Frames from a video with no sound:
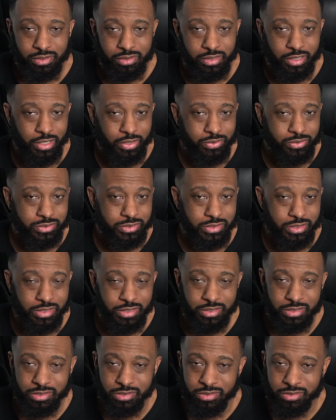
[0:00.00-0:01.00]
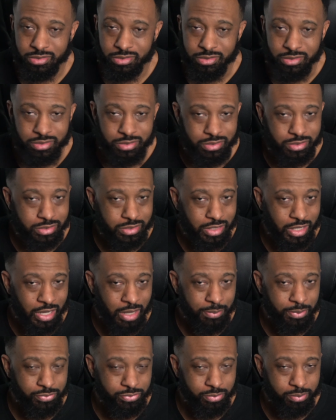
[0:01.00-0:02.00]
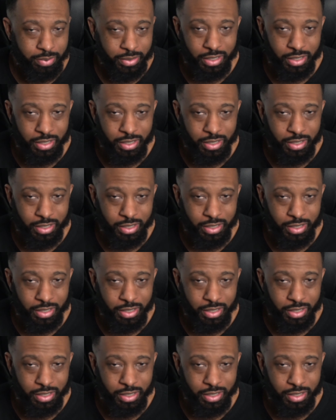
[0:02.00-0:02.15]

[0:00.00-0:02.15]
Terrence Jenkins, Tommy from